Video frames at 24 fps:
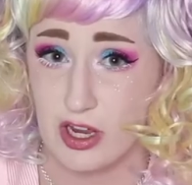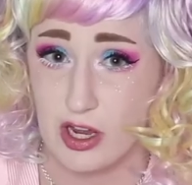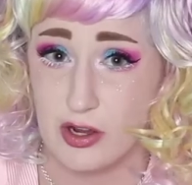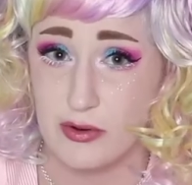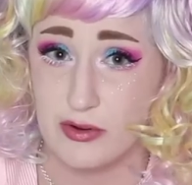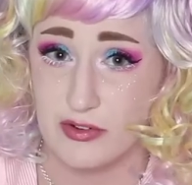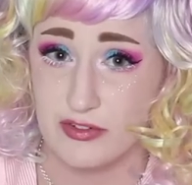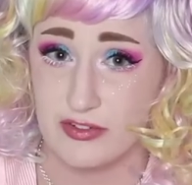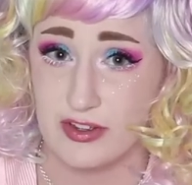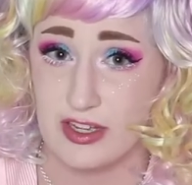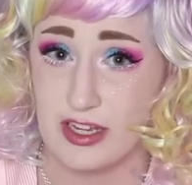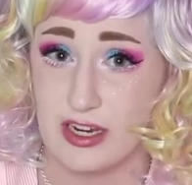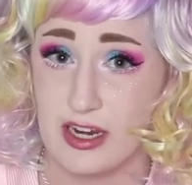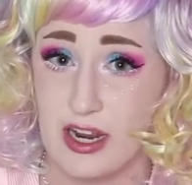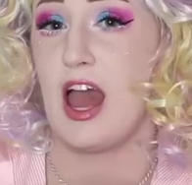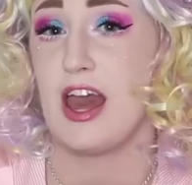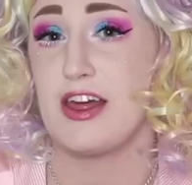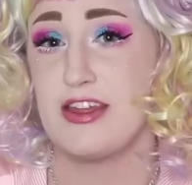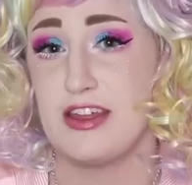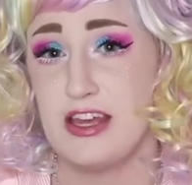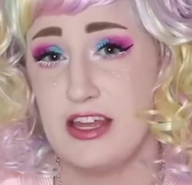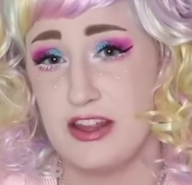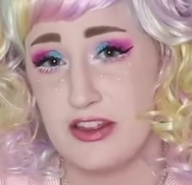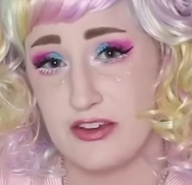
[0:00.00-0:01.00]
go of it. I
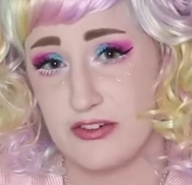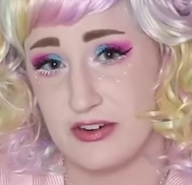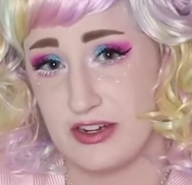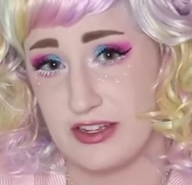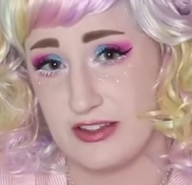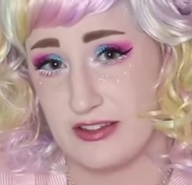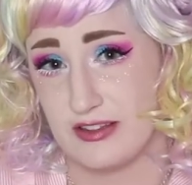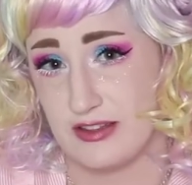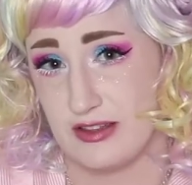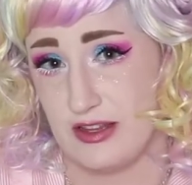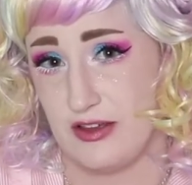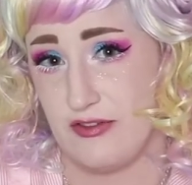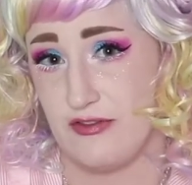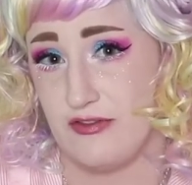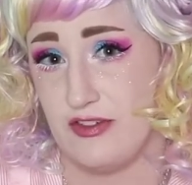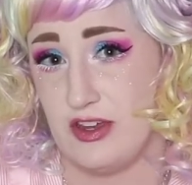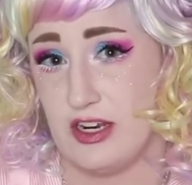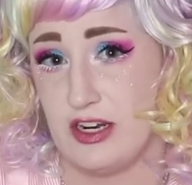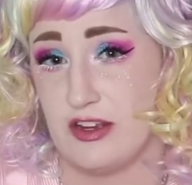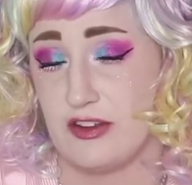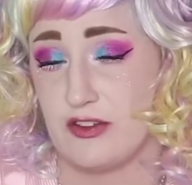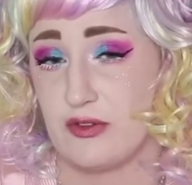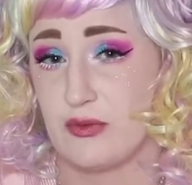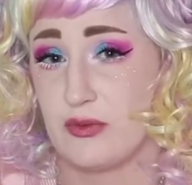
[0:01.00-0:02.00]
think the reason that
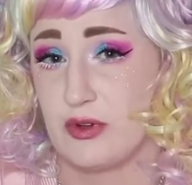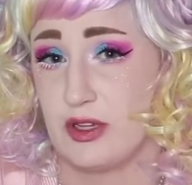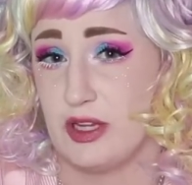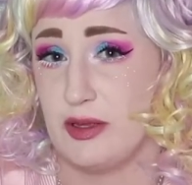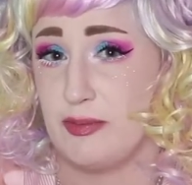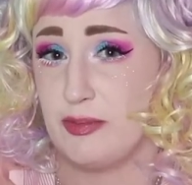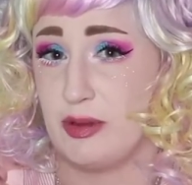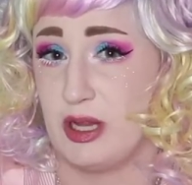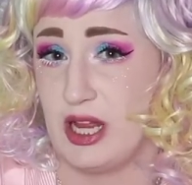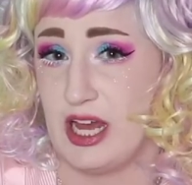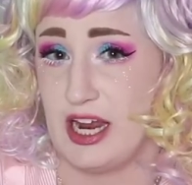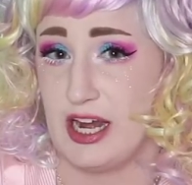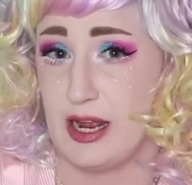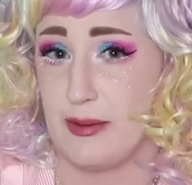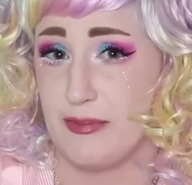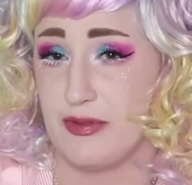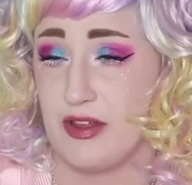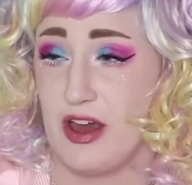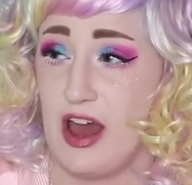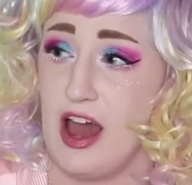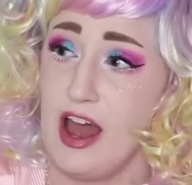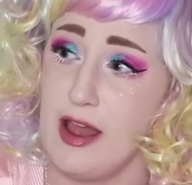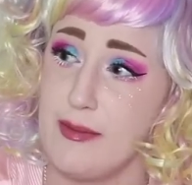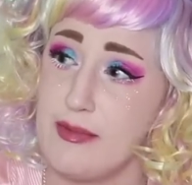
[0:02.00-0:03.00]
Venus really played up
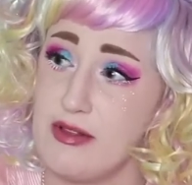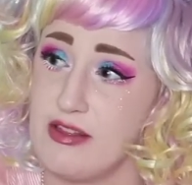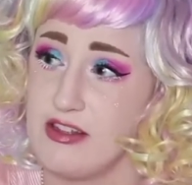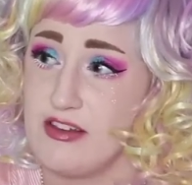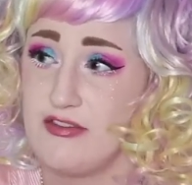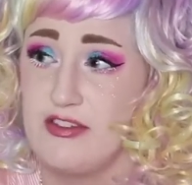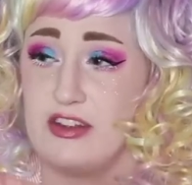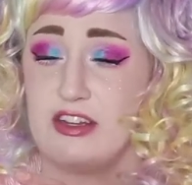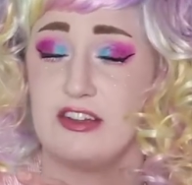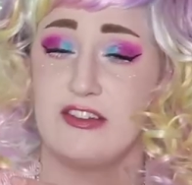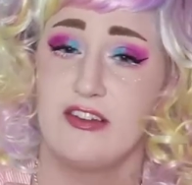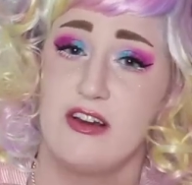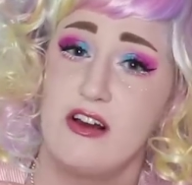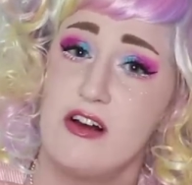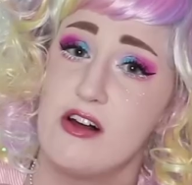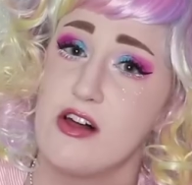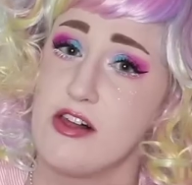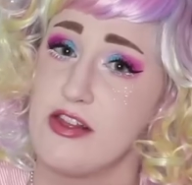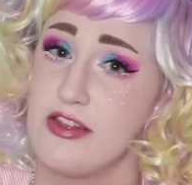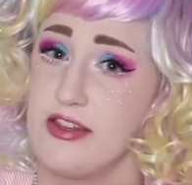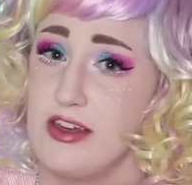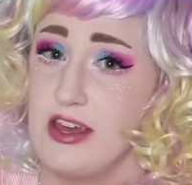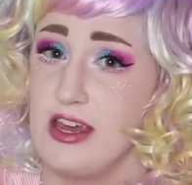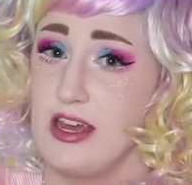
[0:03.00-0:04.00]
the I'm a living
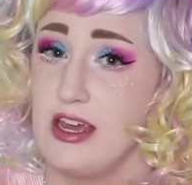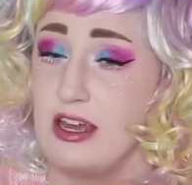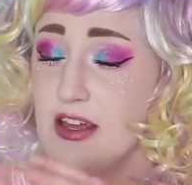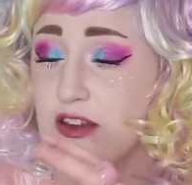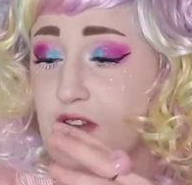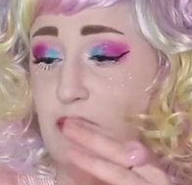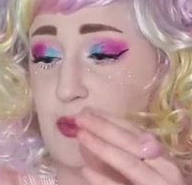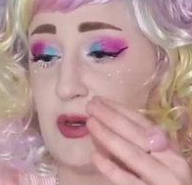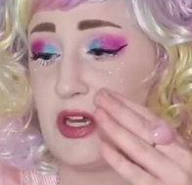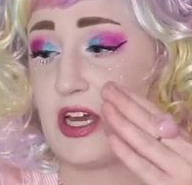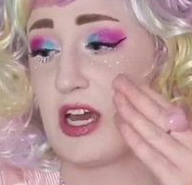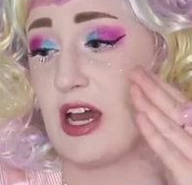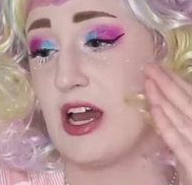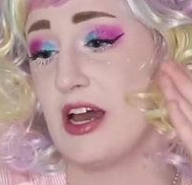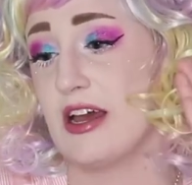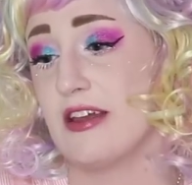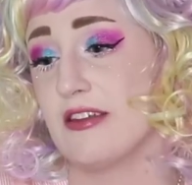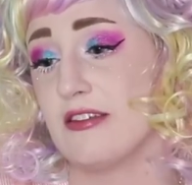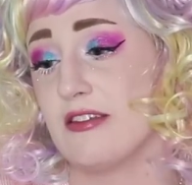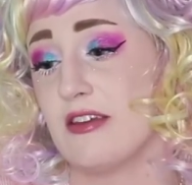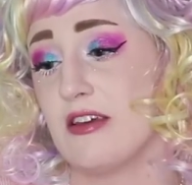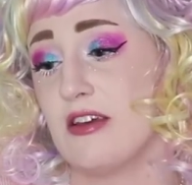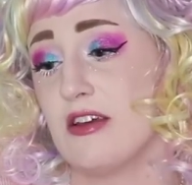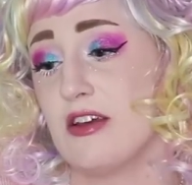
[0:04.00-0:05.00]
doll thing is
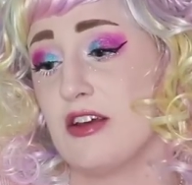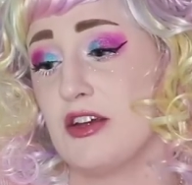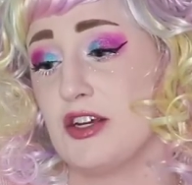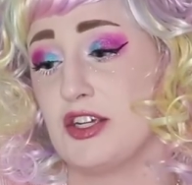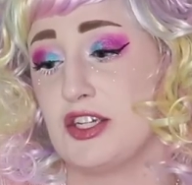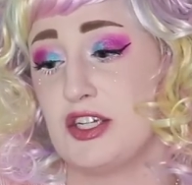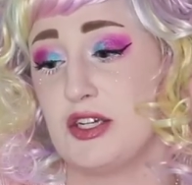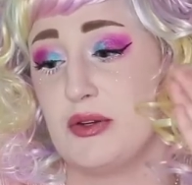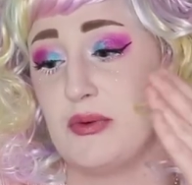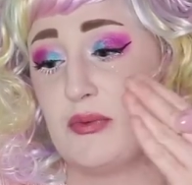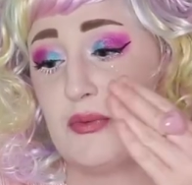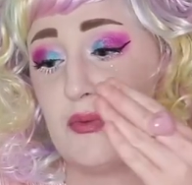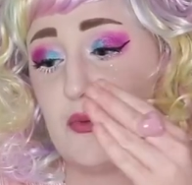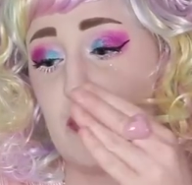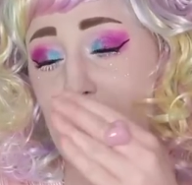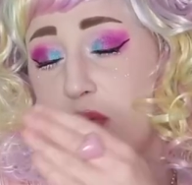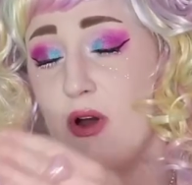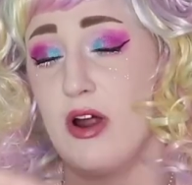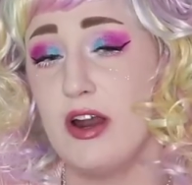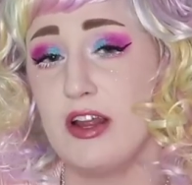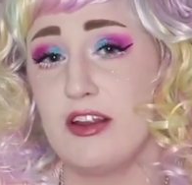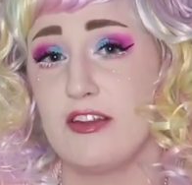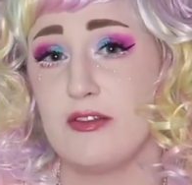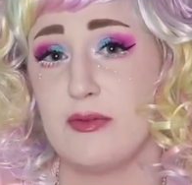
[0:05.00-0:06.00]
because she
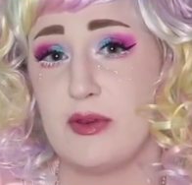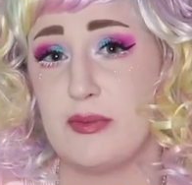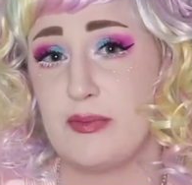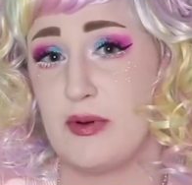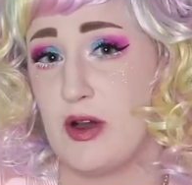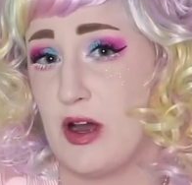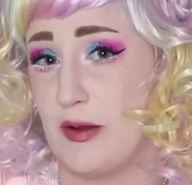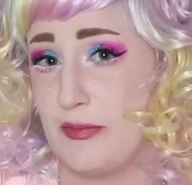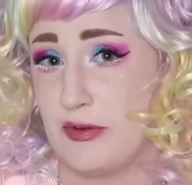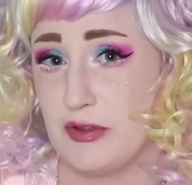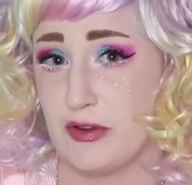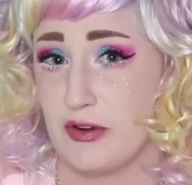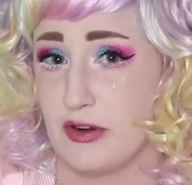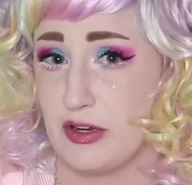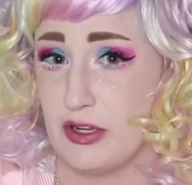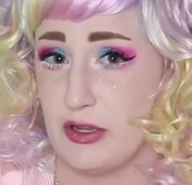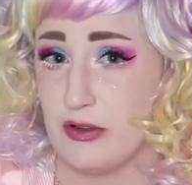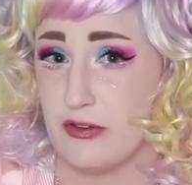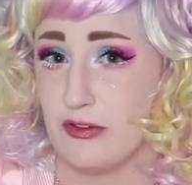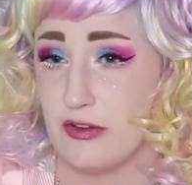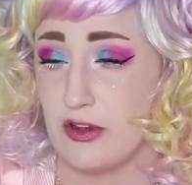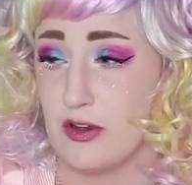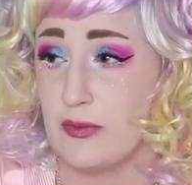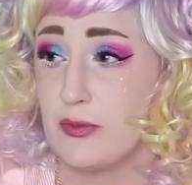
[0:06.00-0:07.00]
wanted to be popular on
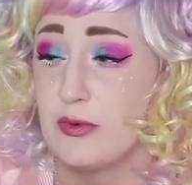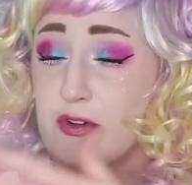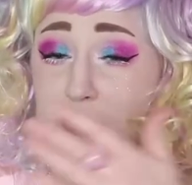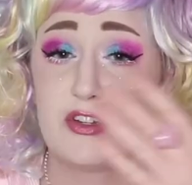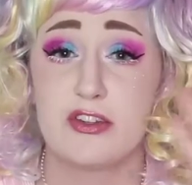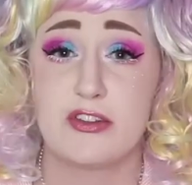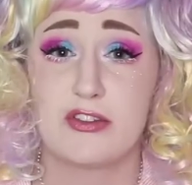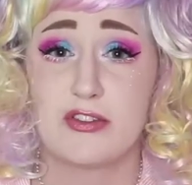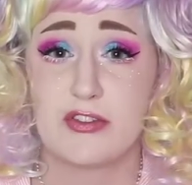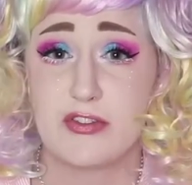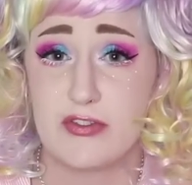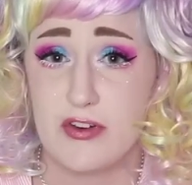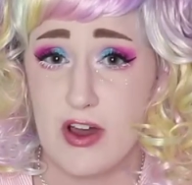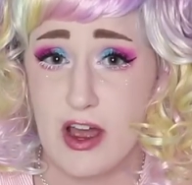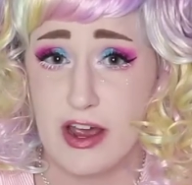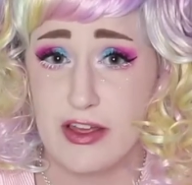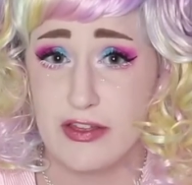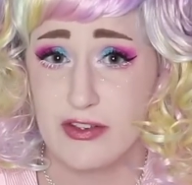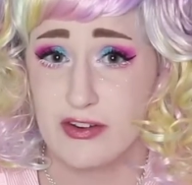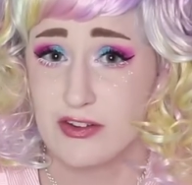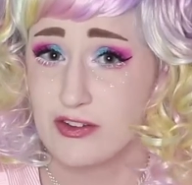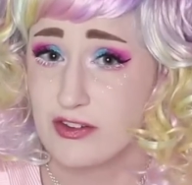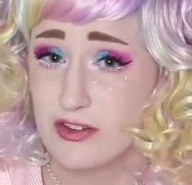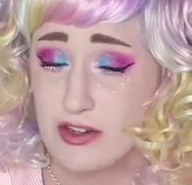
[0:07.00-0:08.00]
YouTube, which is
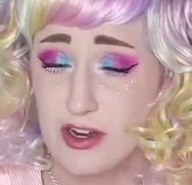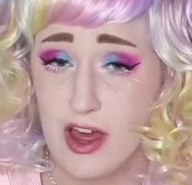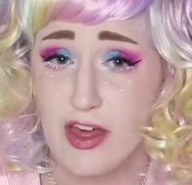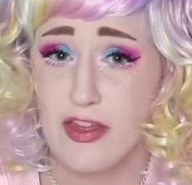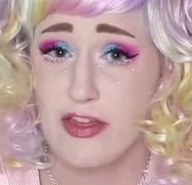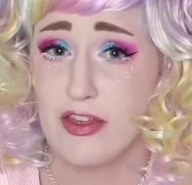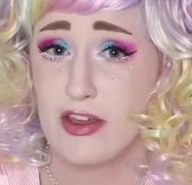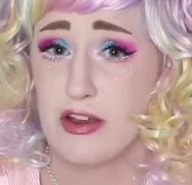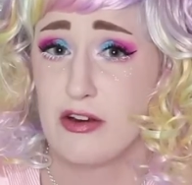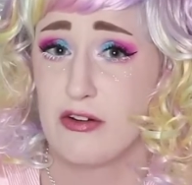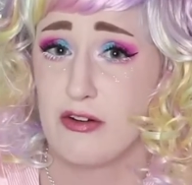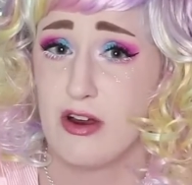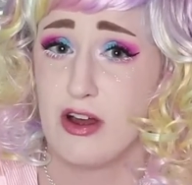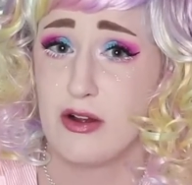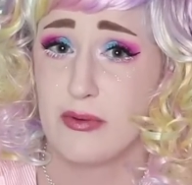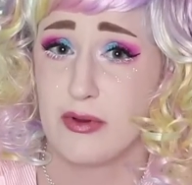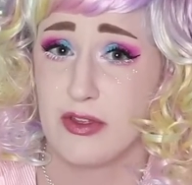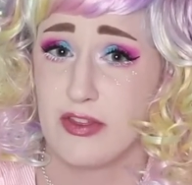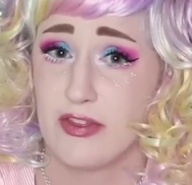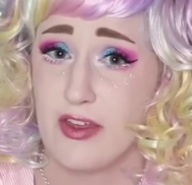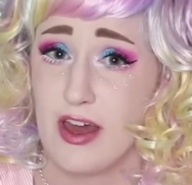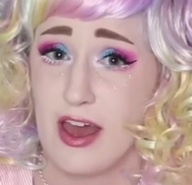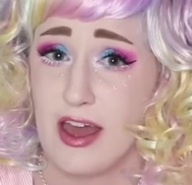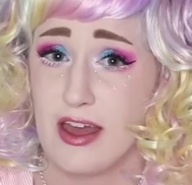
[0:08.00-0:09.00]
fine, there's nothing wrong
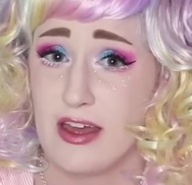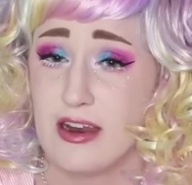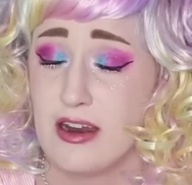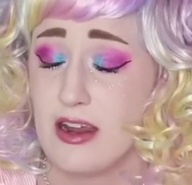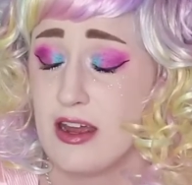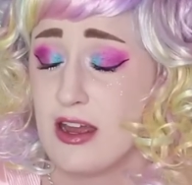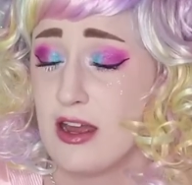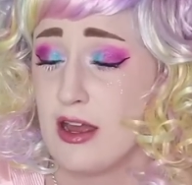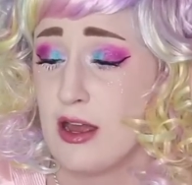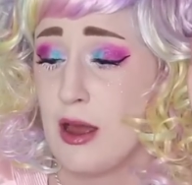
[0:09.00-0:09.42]
with that.